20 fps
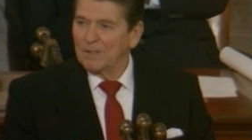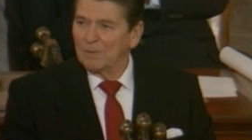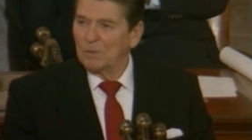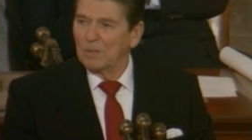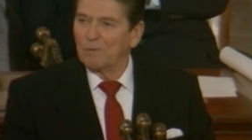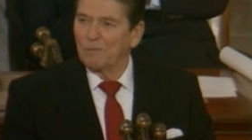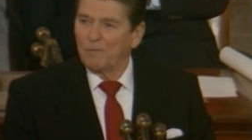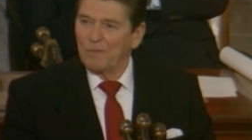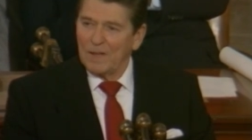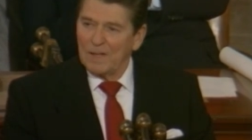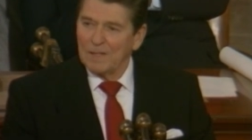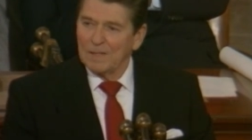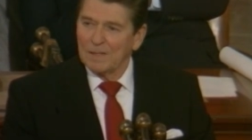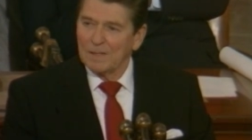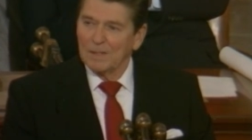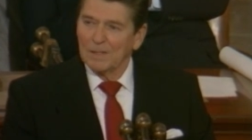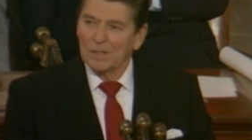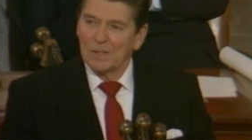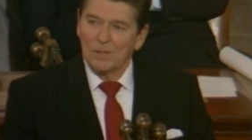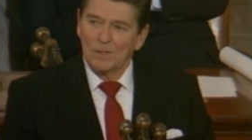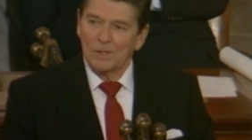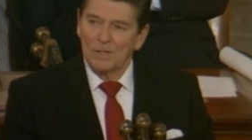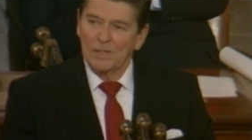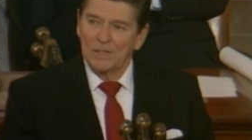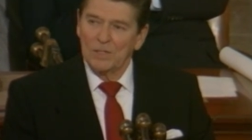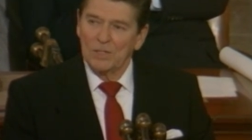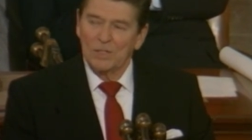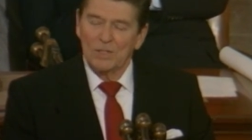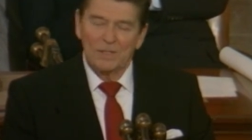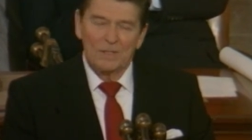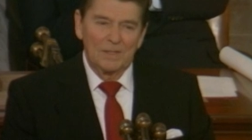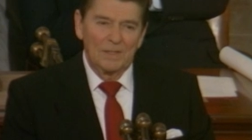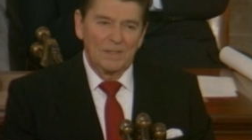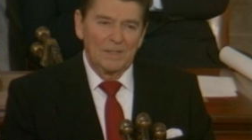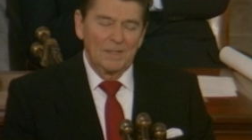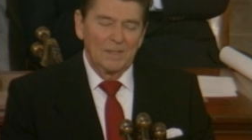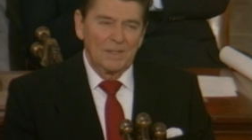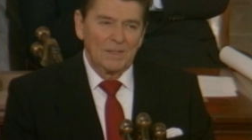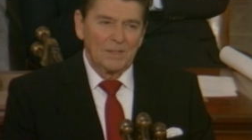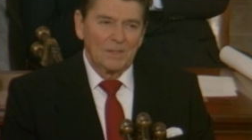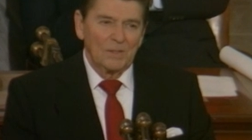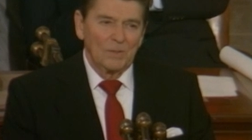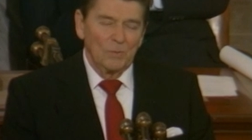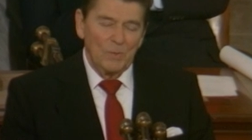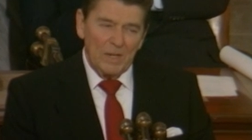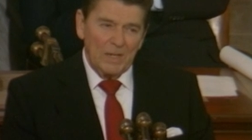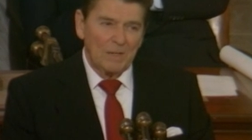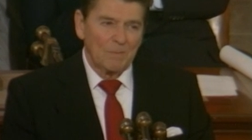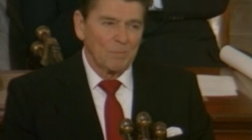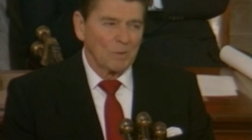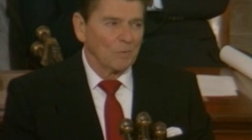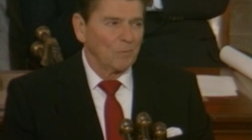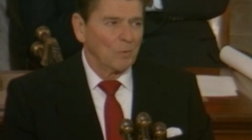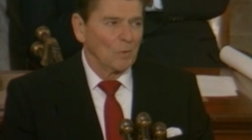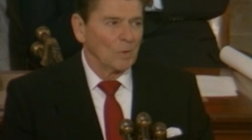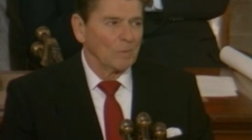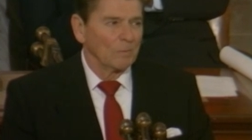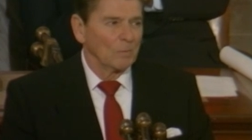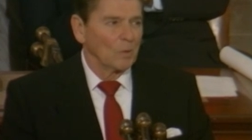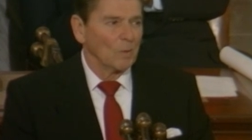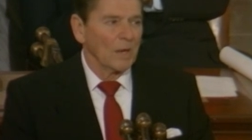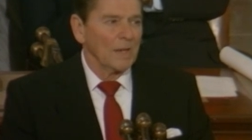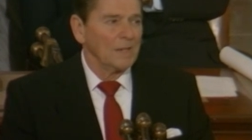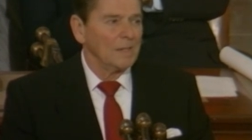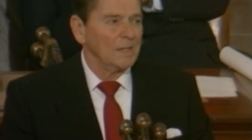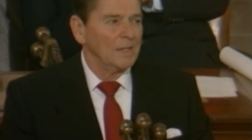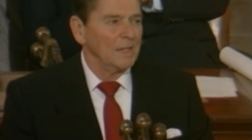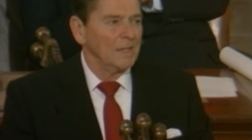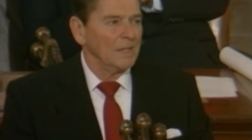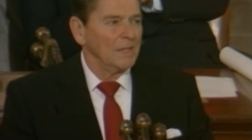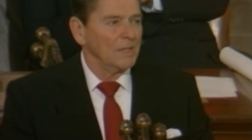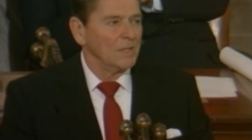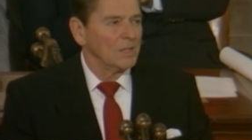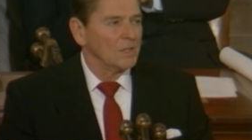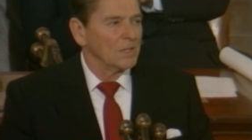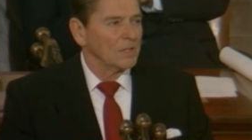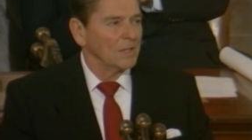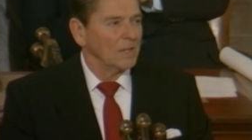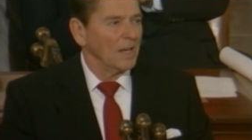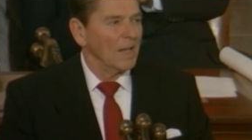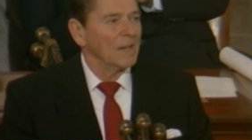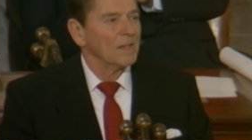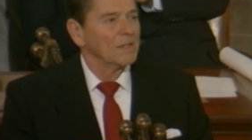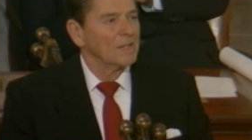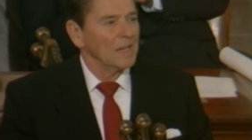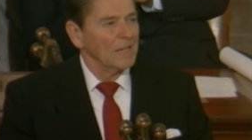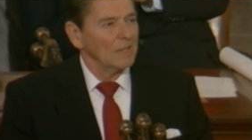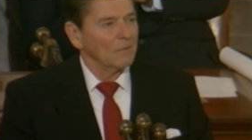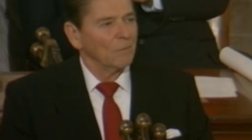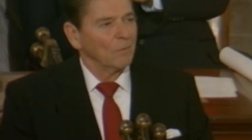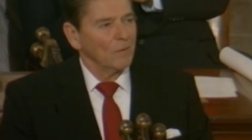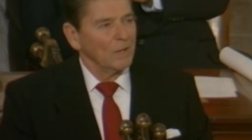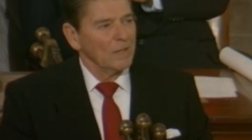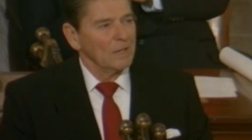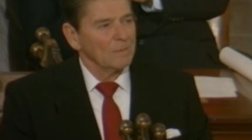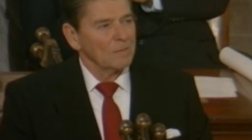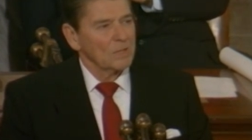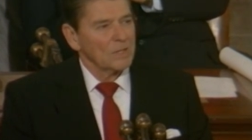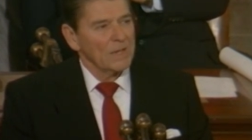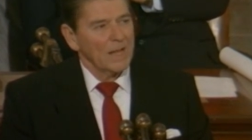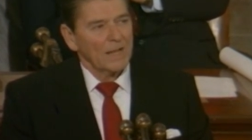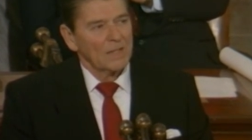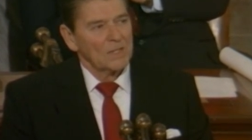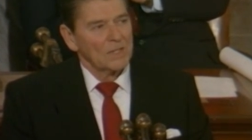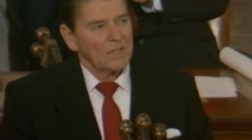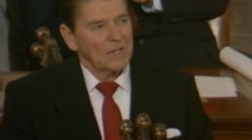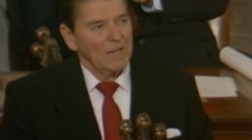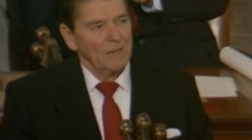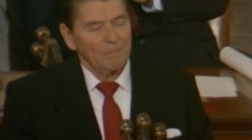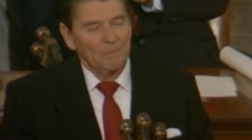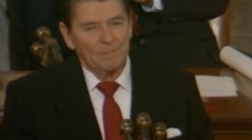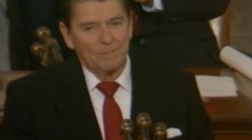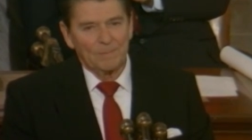With faith and courage, we can perform great deeds and take freedom's next step